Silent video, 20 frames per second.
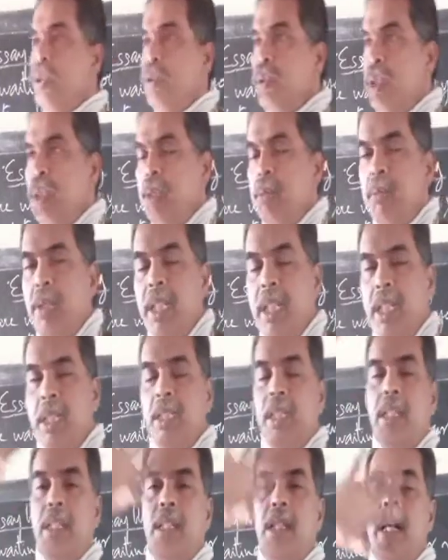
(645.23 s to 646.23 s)
you see many
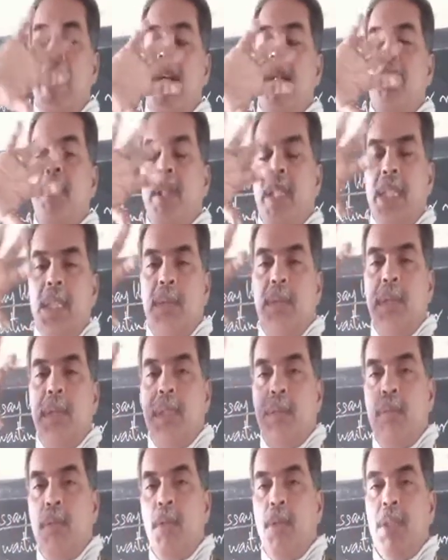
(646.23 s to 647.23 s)
other
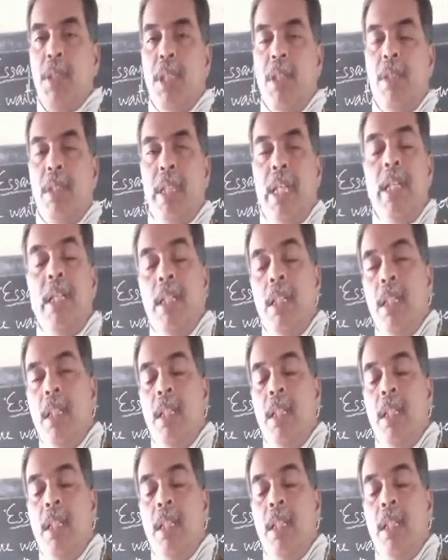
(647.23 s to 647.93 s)
advertisement boards and all that.